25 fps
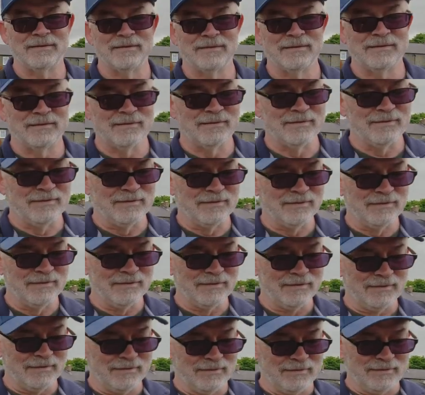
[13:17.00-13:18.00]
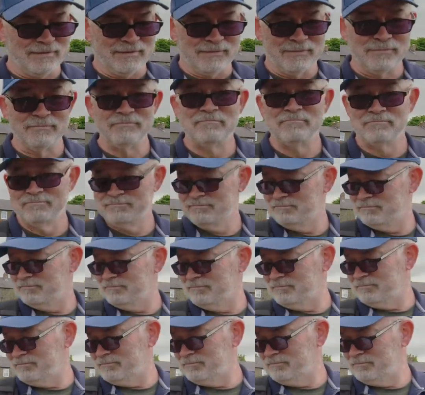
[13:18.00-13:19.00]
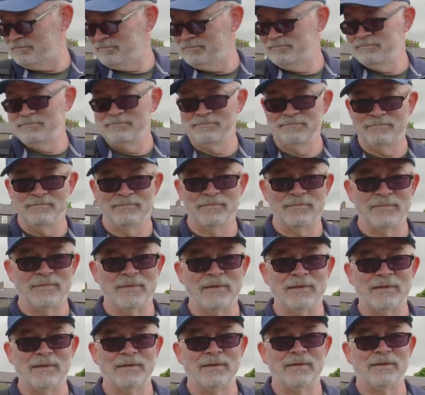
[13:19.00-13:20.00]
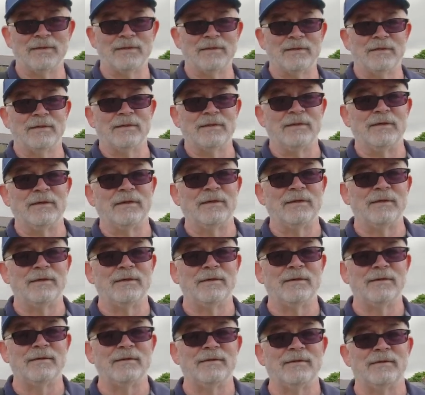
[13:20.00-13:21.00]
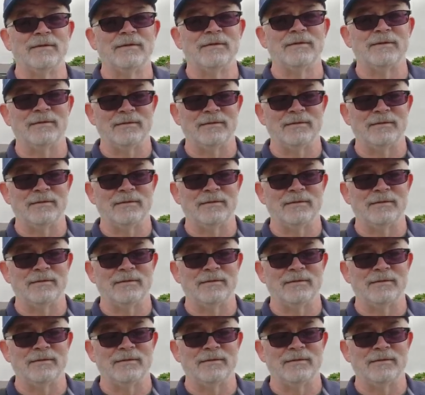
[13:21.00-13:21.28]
No words are spoken by the person on screen.